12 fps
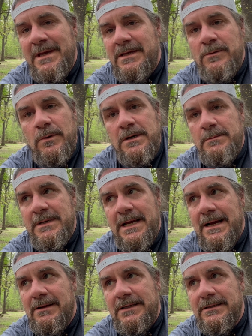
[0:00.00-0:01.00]
want to be
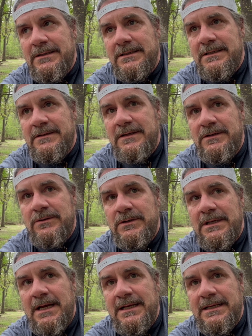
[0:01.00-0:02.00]
out here and continue to
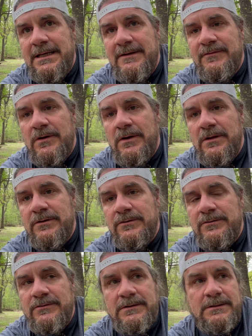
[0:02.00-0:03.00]
kind of give to
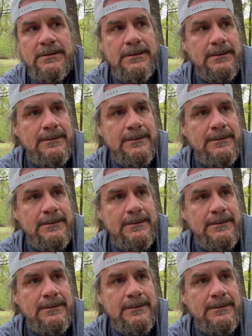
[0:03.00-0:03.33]
others, and